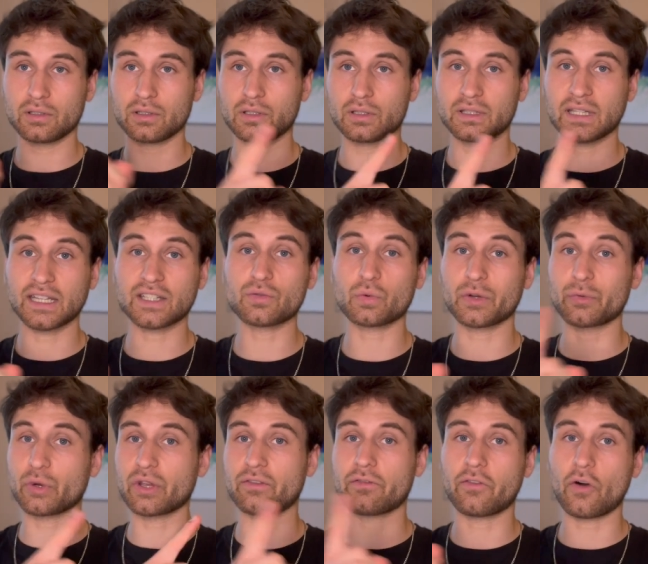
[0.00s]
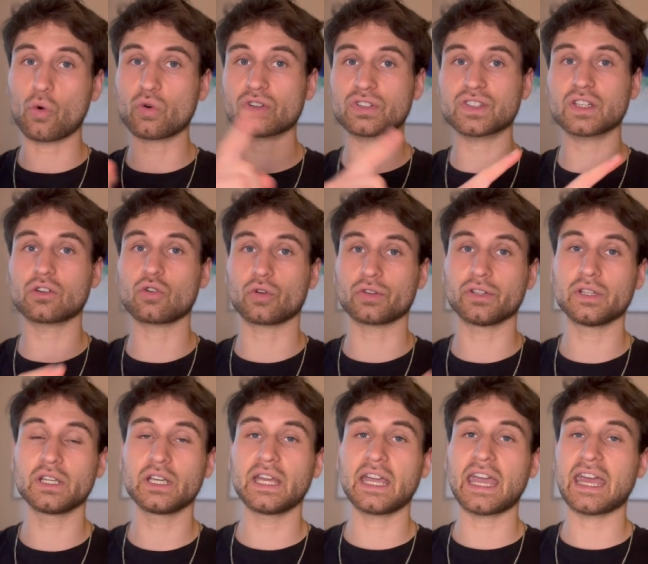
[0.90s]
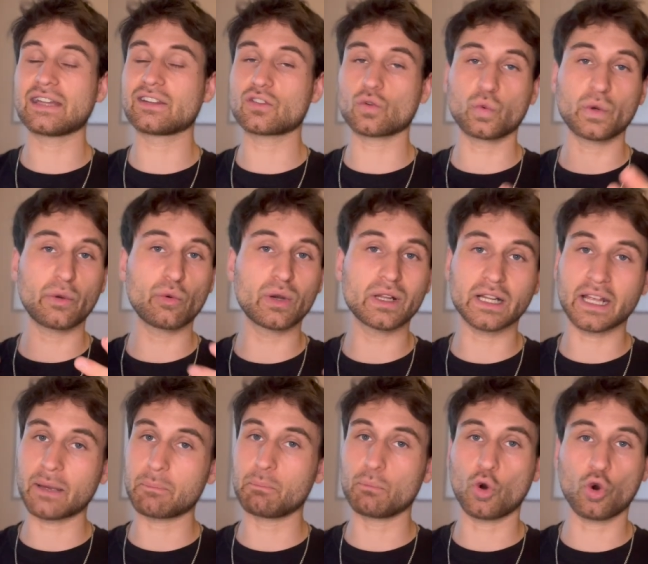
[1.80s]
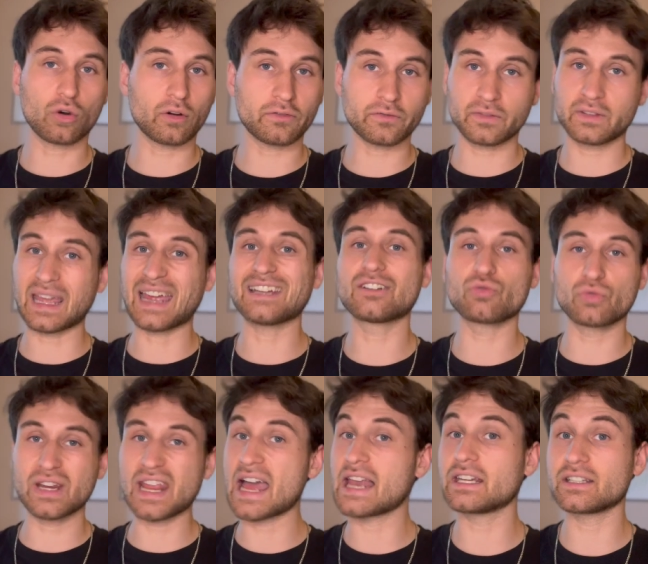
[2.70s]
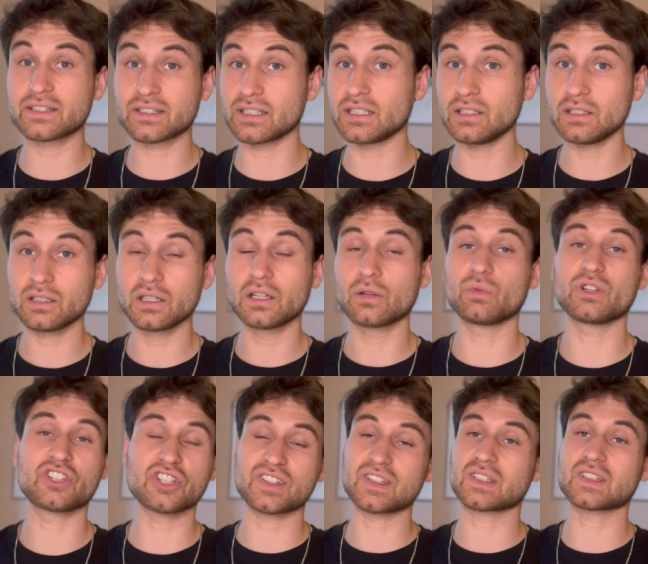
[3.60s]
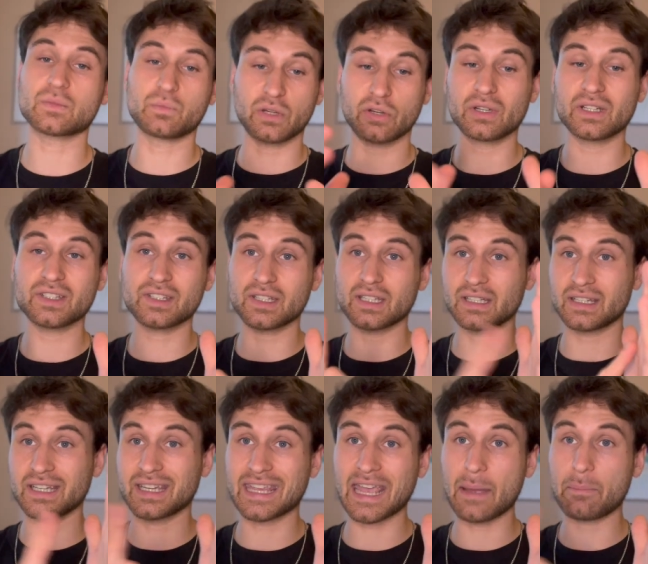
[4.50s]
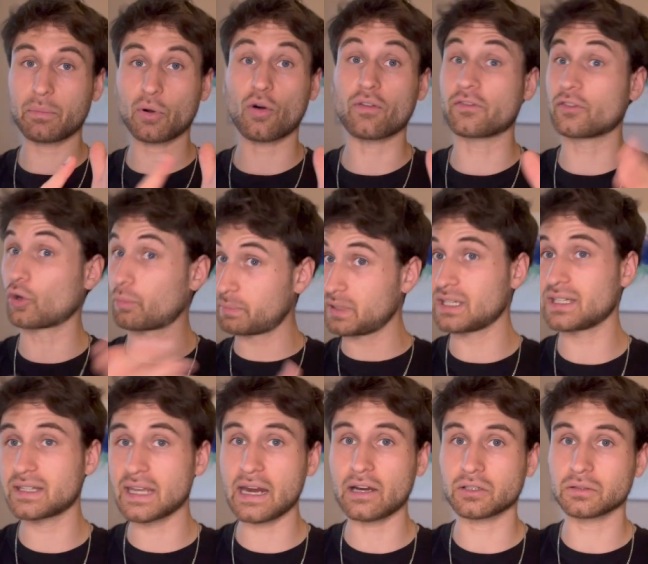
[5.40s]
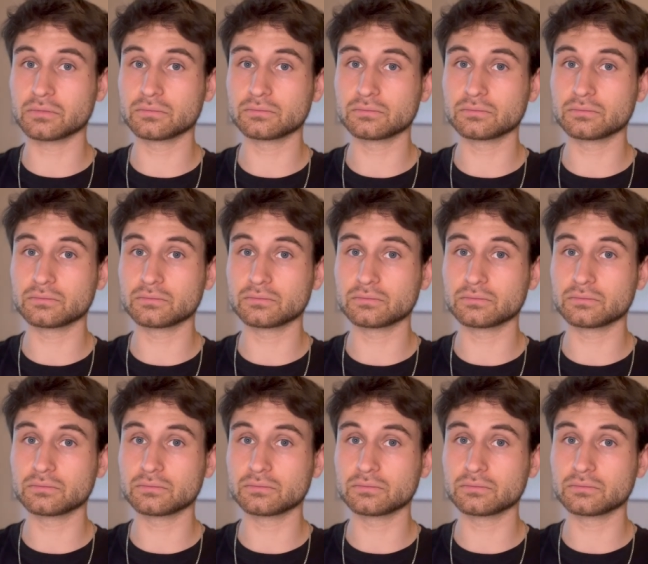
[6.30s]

That's what we are focusing on. And so we will get more of that reality, which is experiencing the gap of not being there.